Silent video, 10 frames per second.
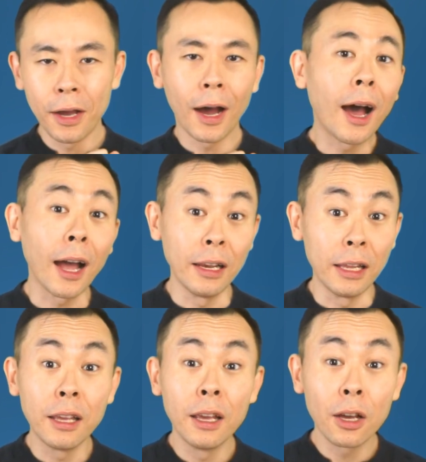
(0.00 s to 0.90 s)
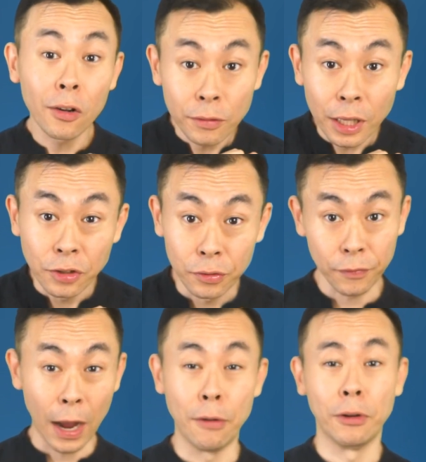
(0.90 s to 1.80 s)
highly contagious
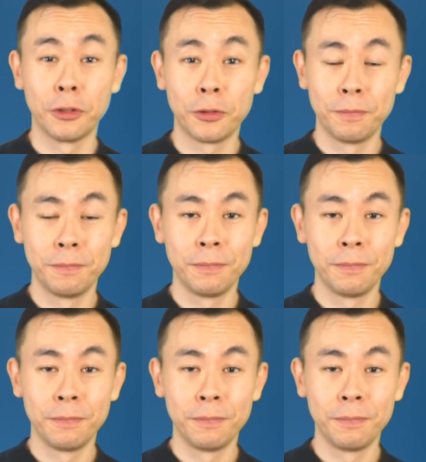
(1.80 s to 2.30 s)
virus.